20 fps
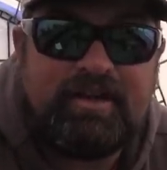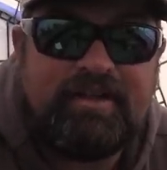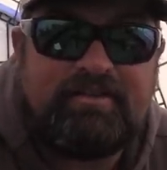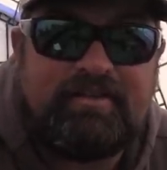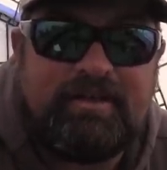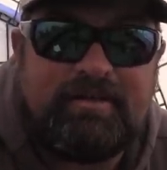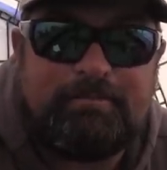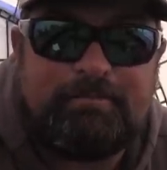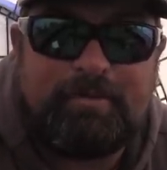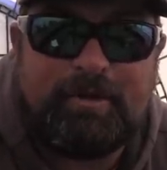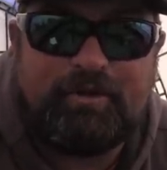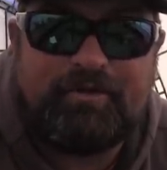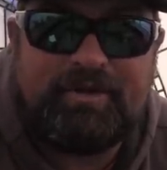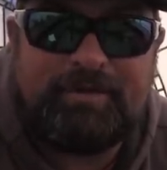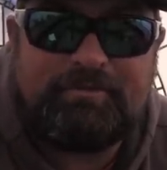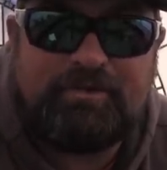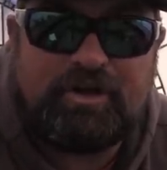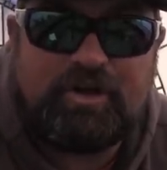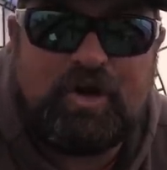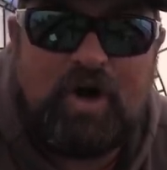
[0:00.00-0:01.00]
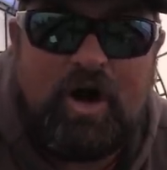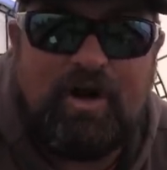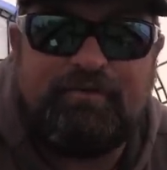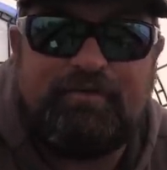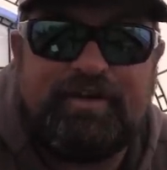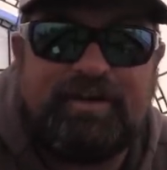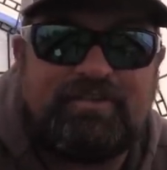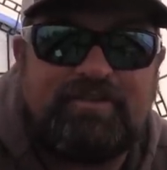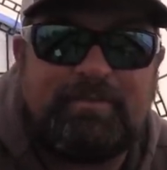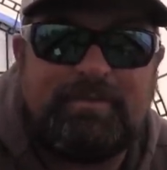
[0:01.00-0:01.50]
because it built up their
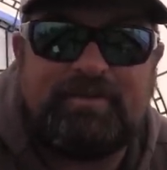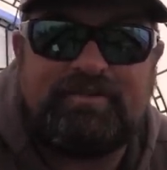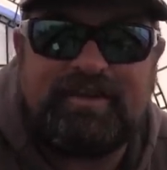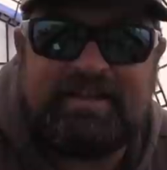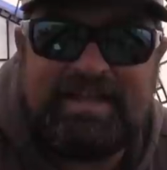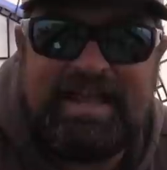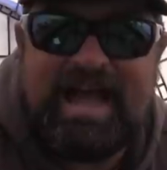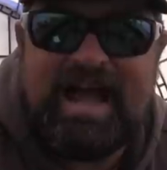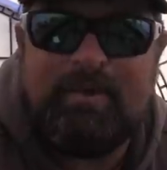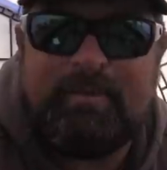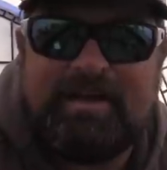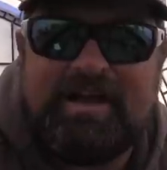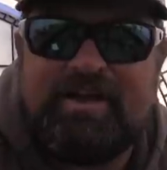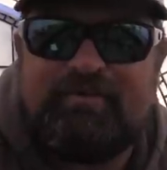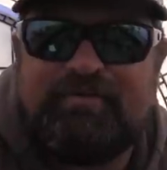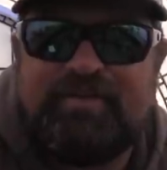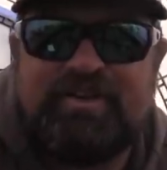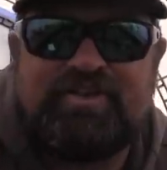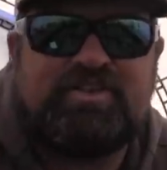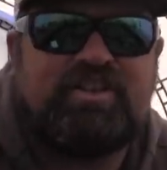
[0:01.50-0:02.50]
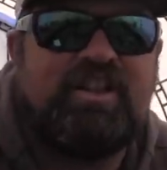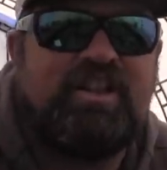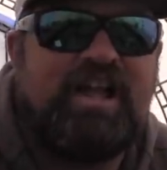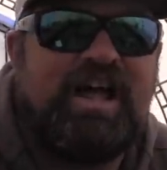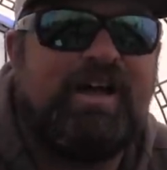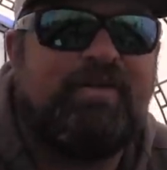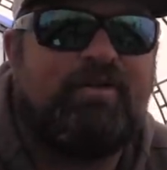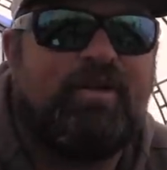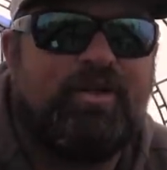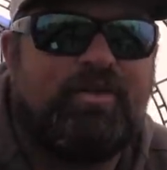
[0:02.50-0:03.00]
confidence and it was like, yeah, we got fish in the
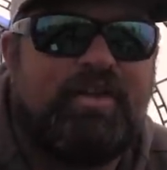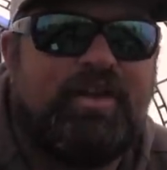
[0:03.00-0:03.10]
live well,